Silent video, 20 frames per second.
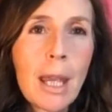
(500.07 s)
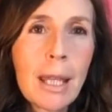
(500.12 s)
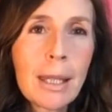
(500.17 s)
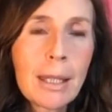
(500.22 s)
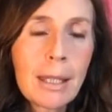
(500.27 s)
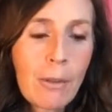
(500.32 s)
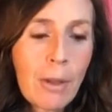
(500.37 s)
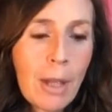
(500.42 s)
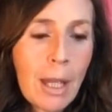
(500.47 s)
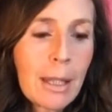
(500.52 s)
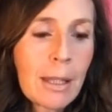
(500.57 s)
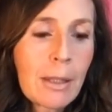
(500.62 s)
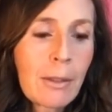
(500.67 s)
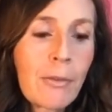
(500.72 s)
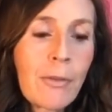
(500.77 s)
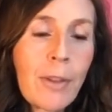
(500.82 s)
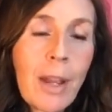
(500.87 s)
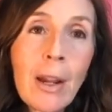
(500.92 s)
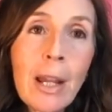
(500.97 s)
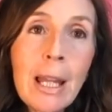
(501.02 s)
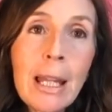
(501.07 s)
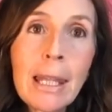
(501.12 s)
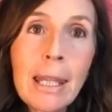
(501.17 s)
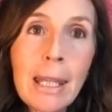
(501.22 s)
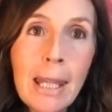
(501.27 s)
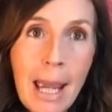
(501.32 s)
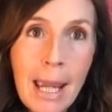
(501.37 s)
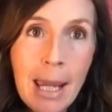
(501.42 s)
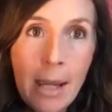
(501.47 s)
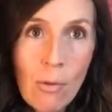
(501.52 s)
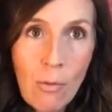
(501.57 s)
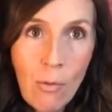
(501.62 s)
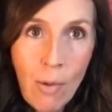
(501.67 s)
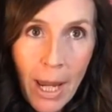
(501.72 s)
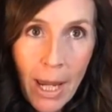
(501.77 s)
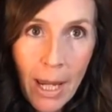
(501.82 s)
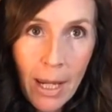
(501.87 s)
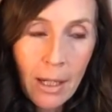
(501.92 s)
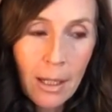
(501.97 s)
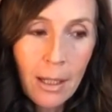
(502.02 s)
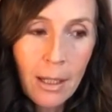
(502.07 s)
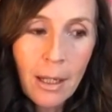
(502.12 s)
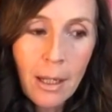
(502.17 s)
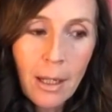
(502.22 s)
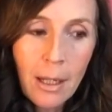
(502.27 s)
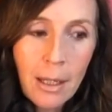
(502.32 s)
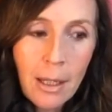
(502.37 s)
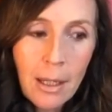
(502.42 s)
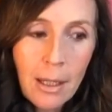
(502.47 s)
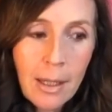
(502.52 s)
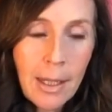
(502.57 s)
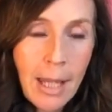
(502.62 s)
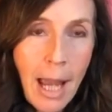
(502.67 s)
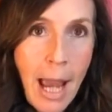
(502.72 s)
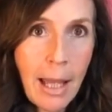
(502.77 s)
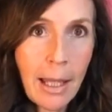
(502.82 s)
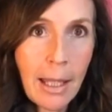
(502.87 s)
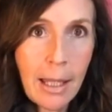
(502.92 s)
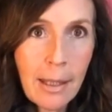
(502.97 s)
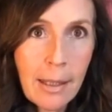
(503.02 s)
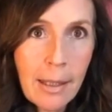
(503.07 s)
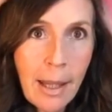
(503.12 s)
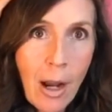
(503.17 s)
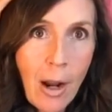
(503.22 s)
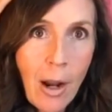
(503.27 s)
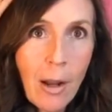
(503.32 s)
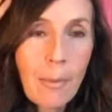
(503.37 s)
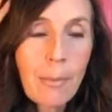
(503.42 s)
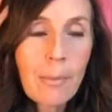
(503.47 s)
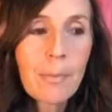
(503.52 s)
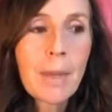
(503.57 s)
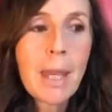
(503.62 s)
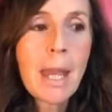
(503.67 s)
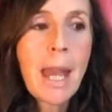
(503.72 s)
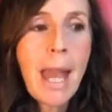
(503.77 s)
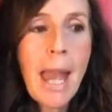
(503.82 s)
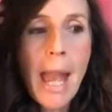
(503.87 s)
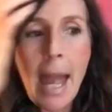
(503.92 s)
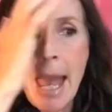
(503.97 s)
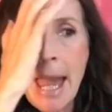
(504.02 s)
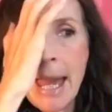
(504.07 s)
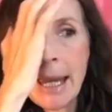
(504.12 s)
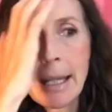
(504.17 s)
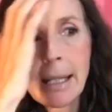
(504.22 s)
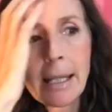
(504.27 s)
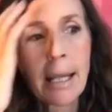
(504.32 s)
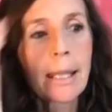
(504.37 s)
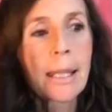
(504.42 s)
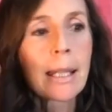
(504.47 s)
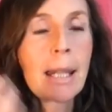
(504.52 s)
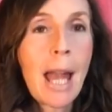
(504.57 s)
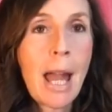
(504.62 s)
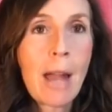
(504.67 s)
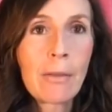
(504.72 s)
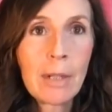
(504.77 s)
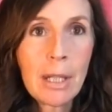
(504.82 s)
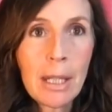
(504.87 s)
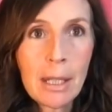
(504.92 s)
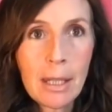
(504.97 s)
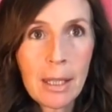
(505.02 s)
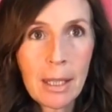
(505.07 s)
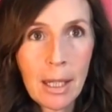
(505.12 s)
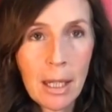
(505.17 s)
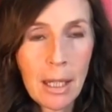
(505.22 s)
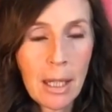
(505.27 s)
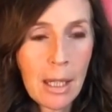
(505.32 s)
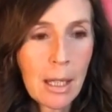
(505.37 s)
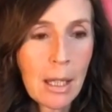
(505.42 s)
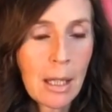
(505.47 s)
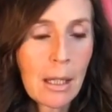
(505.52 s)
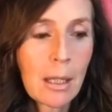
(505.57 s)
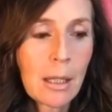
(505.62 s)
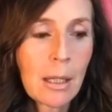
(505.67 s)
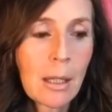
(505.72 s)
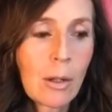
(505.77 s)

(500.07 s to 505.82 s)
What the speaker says: it's a very lightweight styling serum, and it doesn't have any stickiness.